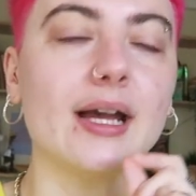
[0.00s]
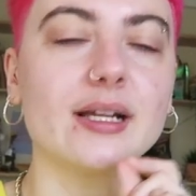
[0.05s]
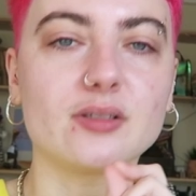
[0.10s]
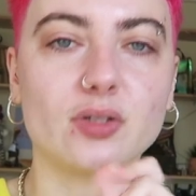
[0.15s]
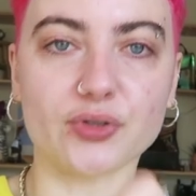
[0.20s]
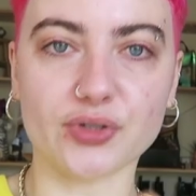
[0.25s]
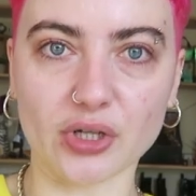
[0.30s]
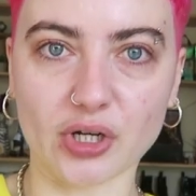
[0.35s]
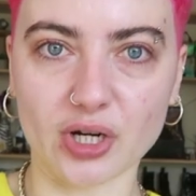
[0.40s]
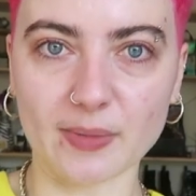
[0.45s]
It's
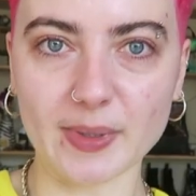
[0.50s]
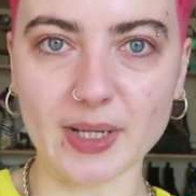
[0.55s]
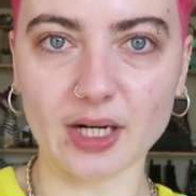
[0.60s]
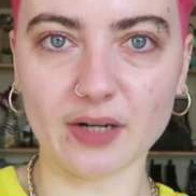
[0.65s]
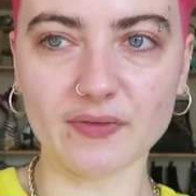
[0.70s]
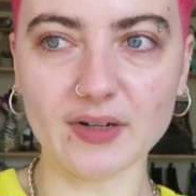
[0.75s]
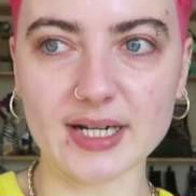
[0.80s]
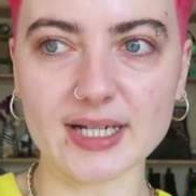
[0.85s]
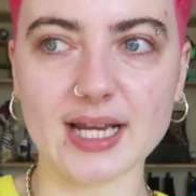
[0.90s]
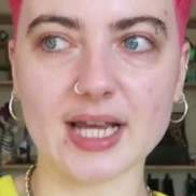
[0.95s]
also going to be a
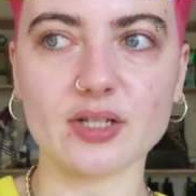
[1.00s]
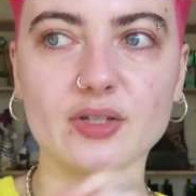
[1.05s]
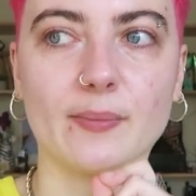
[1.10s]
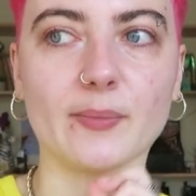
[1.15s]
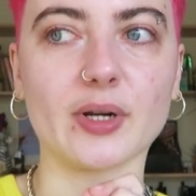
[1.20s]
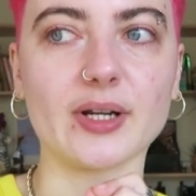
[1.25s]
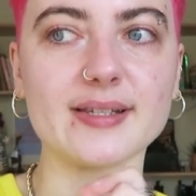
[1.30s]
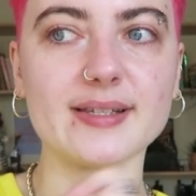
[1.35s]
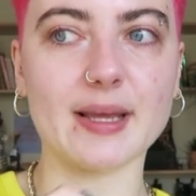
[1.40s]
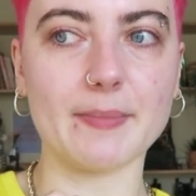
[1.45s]
lovely day so
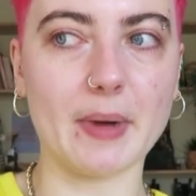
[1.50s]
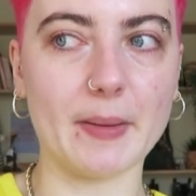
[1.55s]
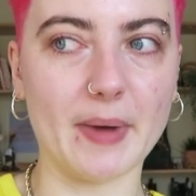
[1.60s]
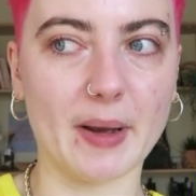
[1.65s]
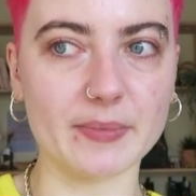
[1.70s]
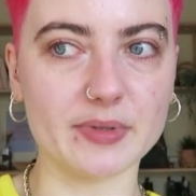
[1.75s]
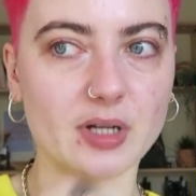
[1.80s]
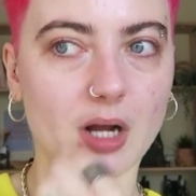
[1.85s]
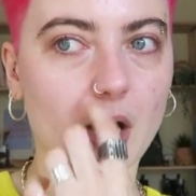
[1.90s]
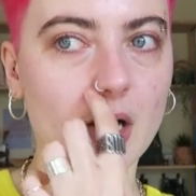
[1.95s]
I'm going to sit in my
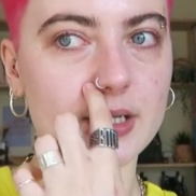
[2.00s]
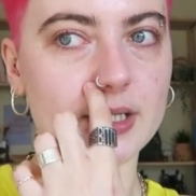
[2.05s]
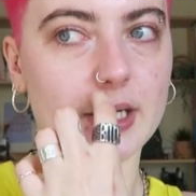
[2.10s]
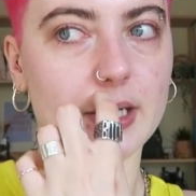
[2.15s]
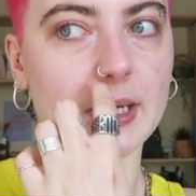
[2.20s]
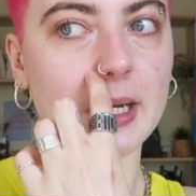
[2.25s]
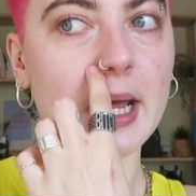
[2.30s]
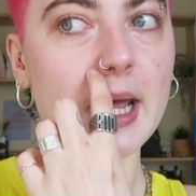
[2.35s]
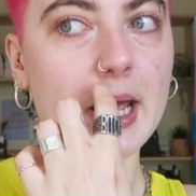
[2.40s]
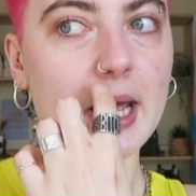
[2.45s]
mum's
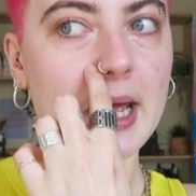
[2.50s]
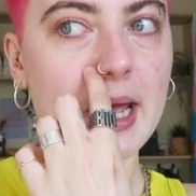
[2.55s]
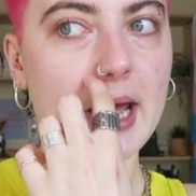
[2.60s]
garden.